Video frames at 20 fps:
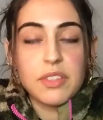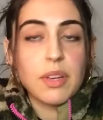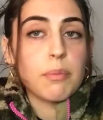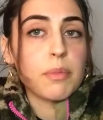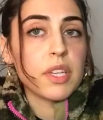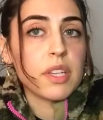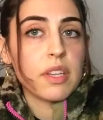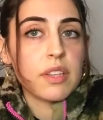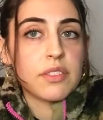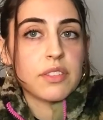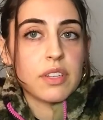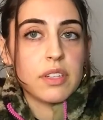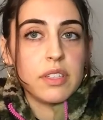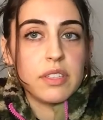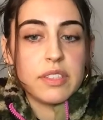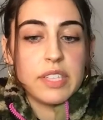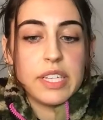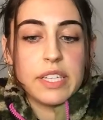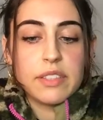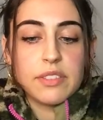something that's going
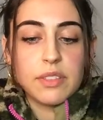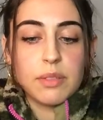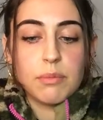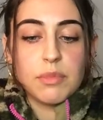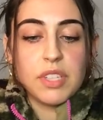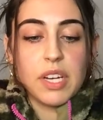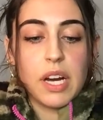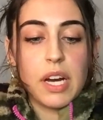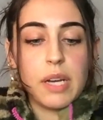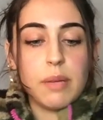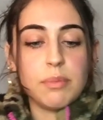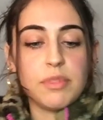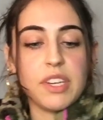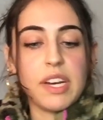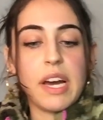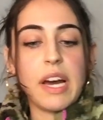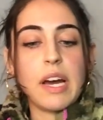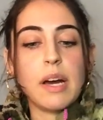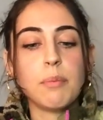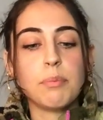to take some time to
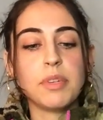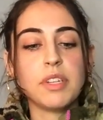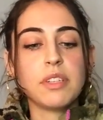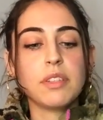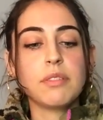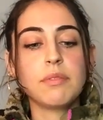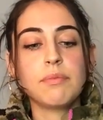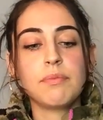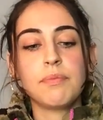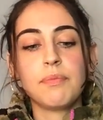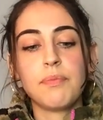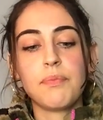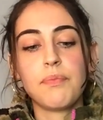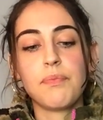happen.